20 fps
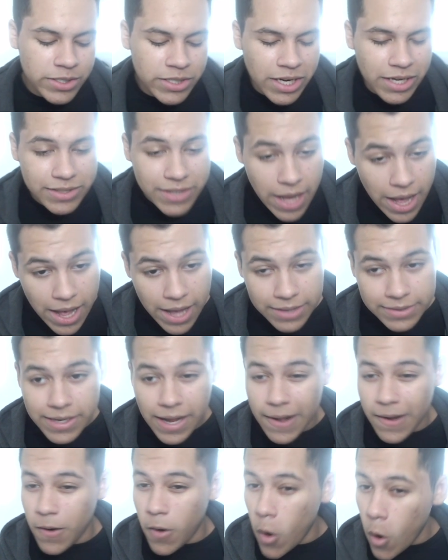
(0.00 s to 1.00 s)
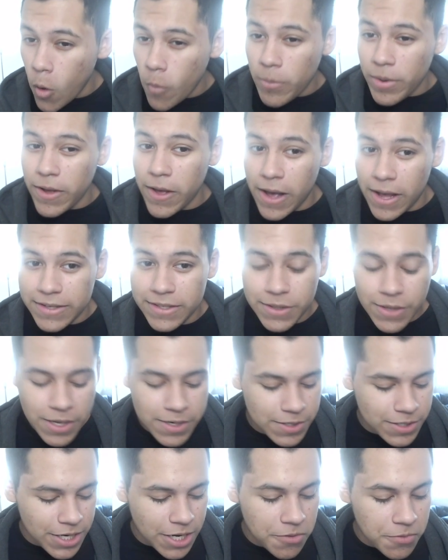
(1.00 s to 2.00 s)
chest has. I hope it has a
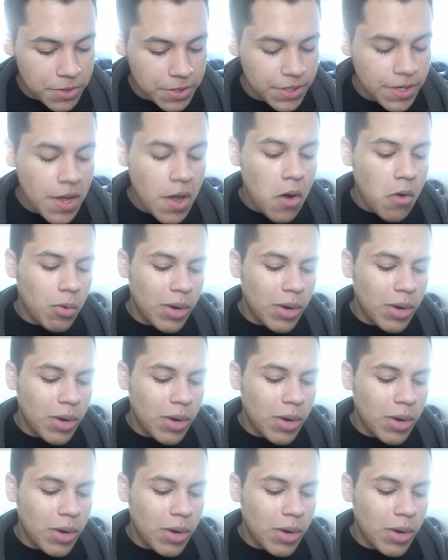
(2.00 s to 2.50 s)
legendary.